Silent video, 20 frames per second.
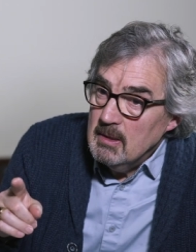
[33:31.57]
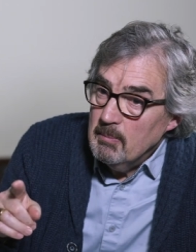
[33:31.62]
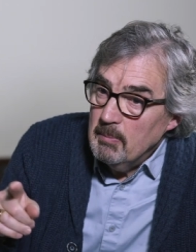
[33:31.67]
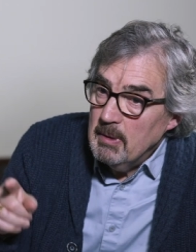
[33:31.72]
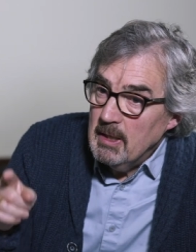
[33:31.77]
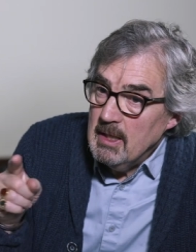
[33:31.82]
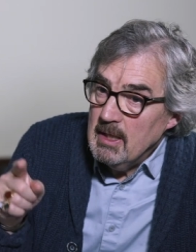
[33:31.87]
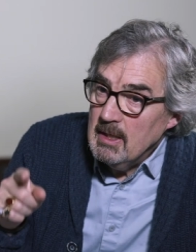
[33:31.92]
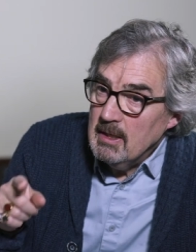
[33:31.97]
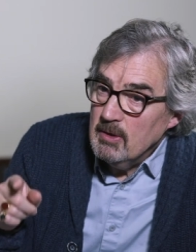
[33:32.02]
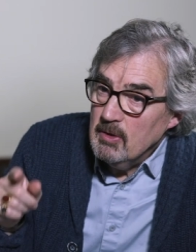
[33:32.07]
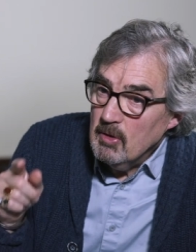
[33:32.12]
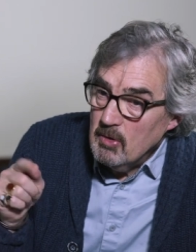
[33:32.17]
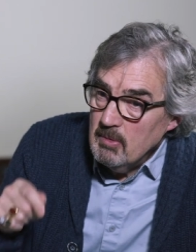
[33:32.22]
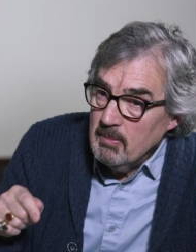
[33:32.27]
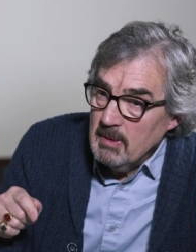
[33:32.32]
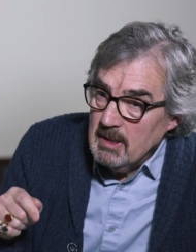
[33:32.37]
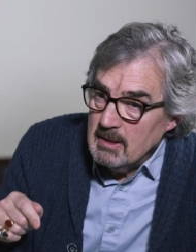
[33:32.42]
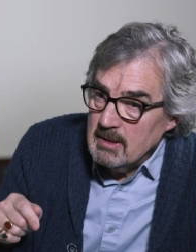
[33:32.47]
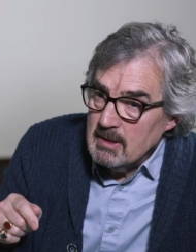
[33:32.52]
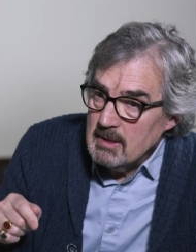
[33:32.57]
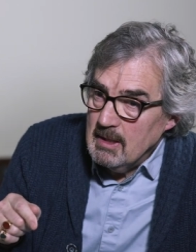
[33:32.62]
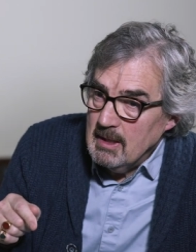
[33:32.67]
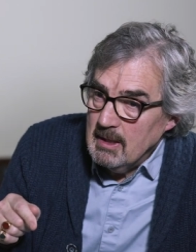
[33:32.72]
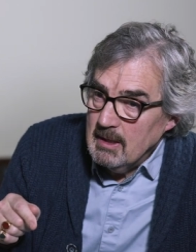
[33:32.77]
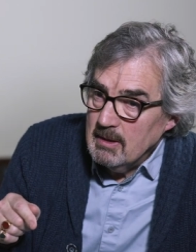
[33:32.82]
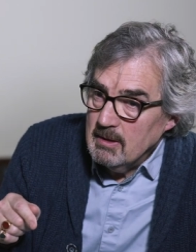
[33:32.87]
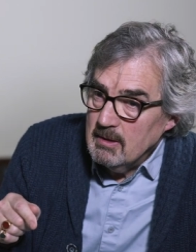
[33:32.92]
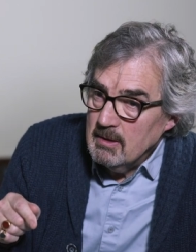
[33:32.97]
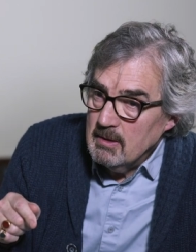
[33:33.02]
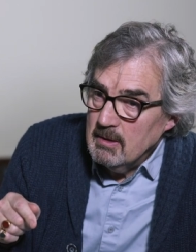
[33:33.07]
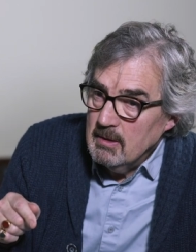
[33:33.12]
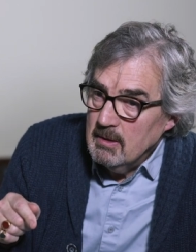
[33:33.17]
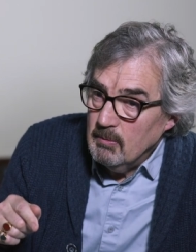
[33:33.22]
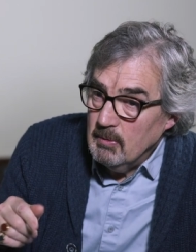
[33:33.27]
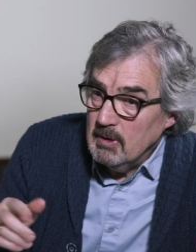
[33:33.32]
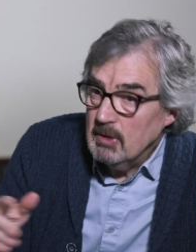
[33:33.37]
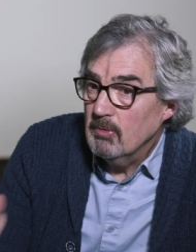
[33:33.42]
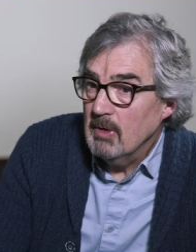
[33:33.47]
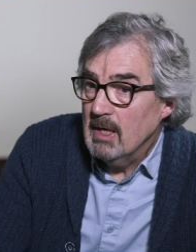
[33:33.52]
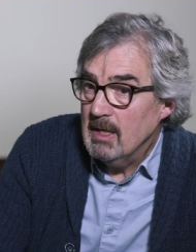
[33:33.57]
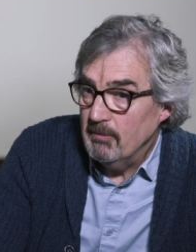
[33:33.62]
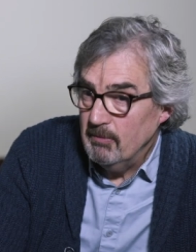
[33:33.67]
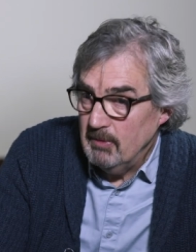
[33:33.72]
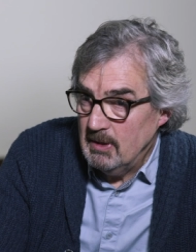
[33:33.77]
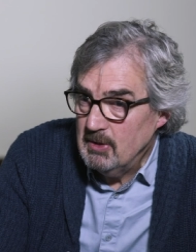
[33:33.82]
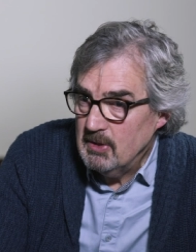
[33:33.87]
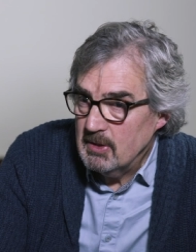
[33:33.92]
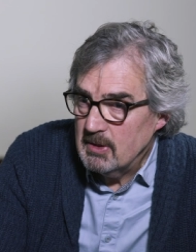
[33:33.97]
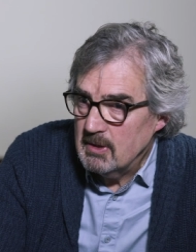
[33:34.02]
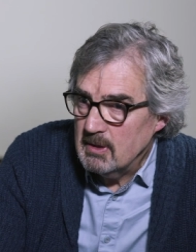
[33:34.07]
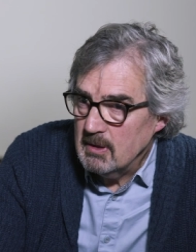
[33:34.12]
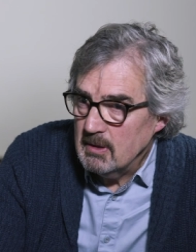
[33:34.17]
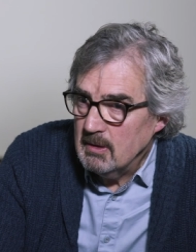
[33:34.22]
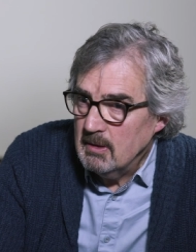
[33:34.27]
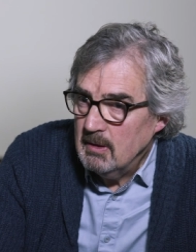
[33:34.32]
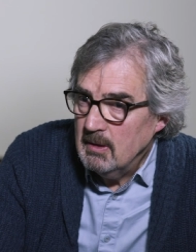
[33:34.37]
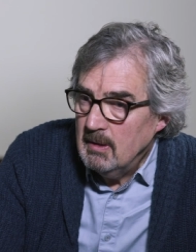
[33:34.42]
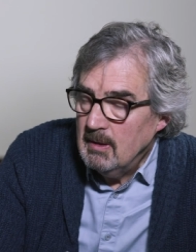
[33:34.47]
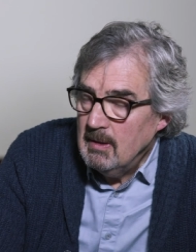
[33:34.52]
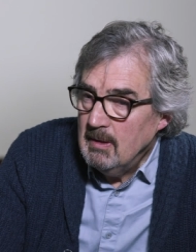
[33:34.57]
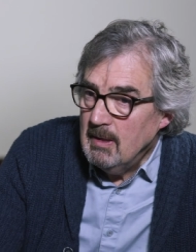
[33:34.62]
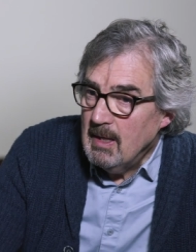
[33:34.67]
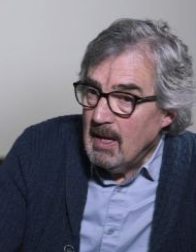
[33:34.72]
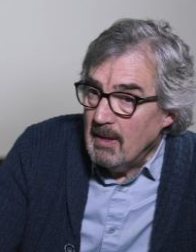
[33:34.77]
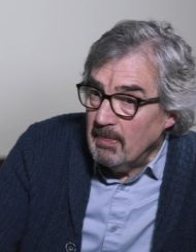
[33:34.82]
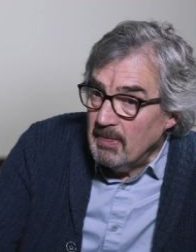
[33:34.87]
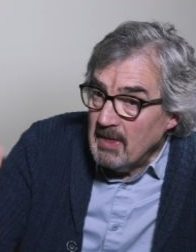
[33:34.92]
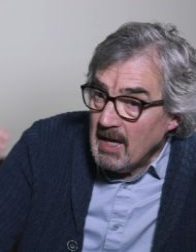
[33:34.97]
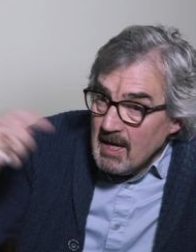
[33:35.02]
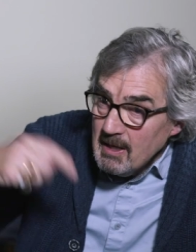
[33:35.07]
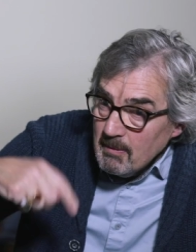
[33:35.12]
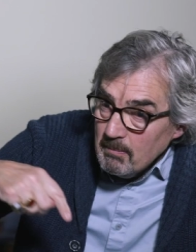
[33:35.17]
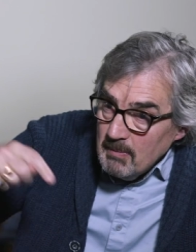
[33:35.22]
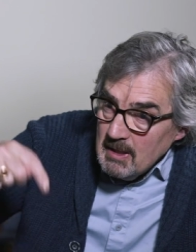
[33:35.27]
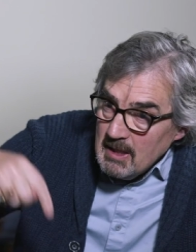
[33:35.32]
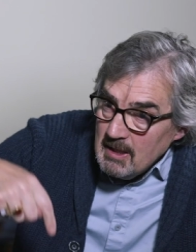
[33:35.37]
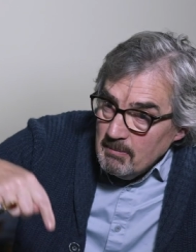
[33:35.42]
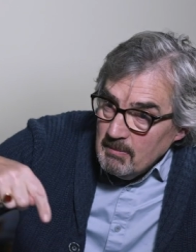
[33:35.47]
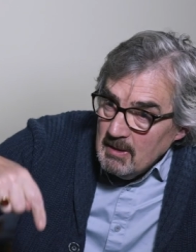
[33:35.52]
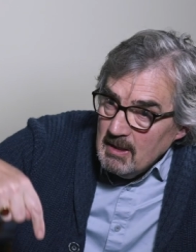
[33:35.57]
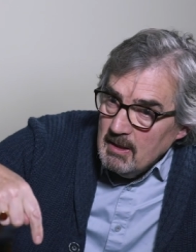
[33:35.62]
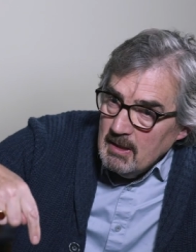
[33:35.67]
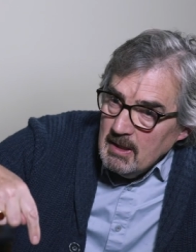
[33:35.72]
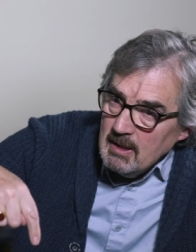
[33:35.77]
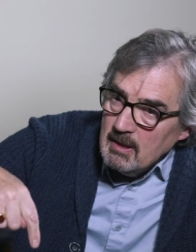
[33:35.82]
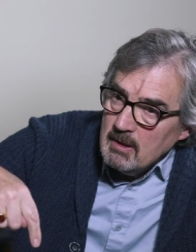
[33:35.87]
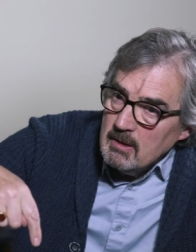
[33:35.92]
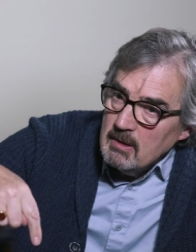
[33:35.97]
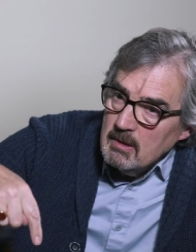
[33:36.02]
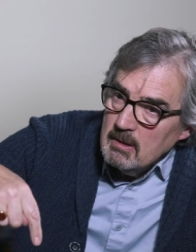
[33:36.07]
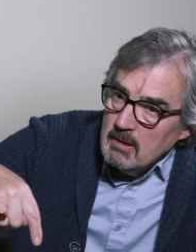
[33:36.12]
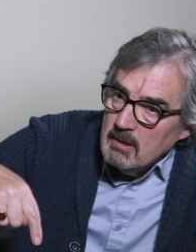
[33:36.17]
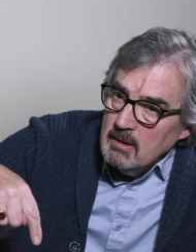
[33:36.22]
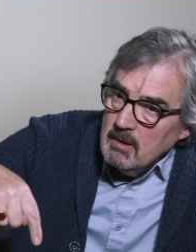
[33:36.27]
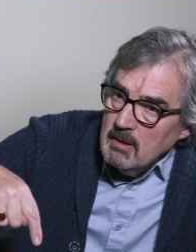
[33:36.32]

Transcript: playing No Man's Land with Ralph Richardson. And that made me think,